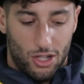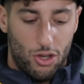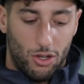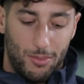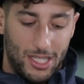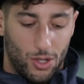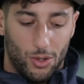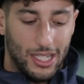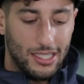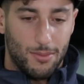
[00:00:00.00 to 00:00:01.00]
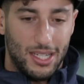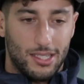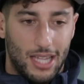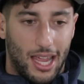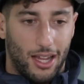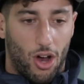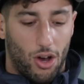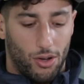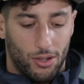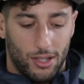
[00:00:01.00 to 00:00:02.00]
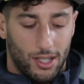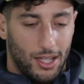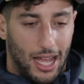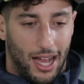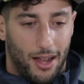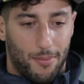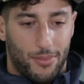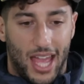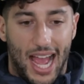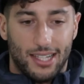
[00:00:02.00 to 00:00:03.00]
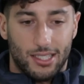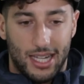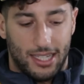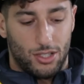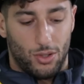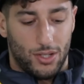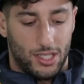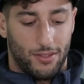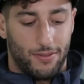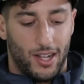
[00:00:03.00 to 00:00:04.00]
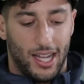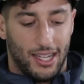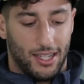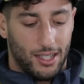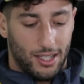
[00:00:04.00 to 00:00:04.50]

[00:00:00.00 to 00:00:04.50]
you could be talking to me saying, oh, the house next door is on fire.